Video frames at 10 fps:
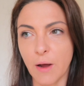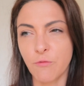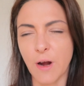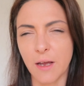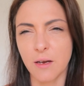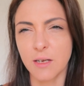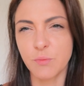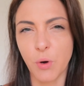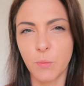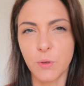I reckon it's
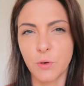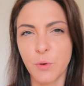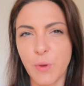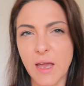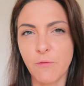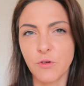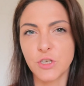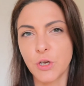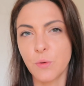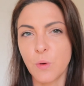probably going to be every
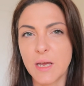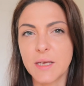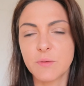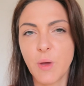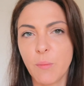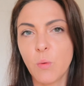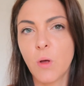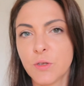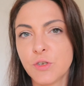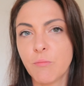2 weeks, maybe
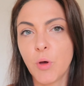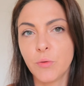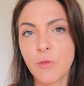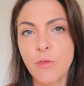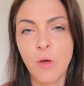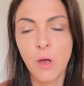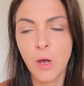once a month.